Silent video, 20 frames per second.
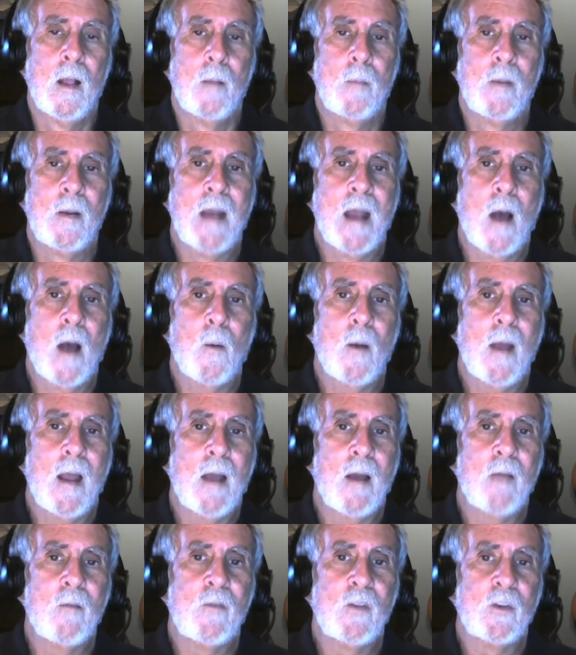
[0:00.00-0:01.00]
But now I
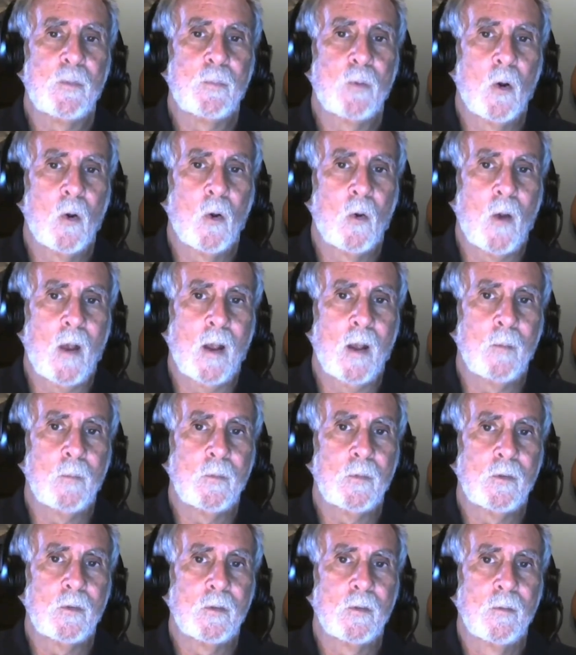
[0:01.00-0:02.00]
have these
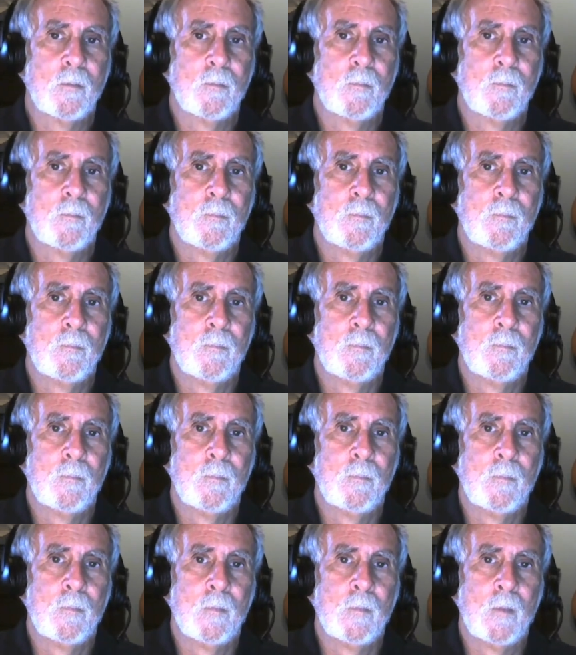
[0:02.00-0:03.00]
programs
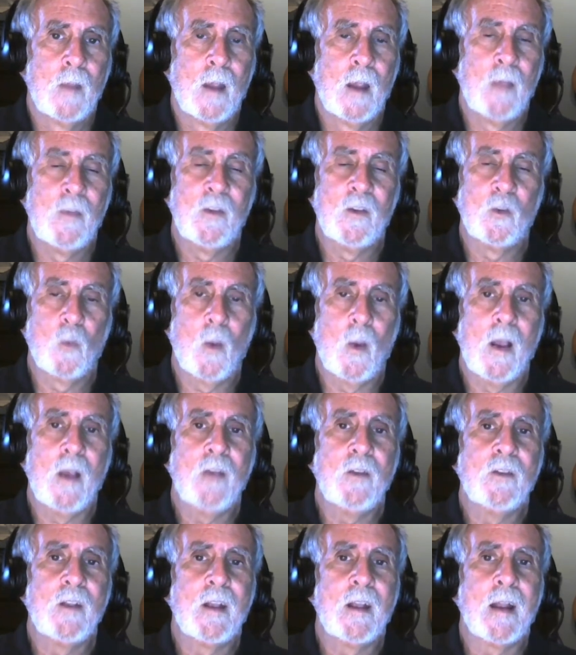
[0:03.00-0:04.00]
and these
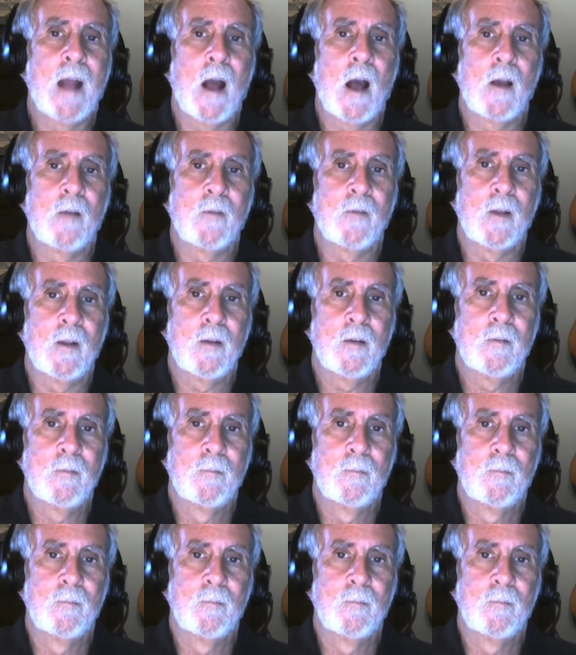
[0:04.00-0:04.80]
ways to get out of it.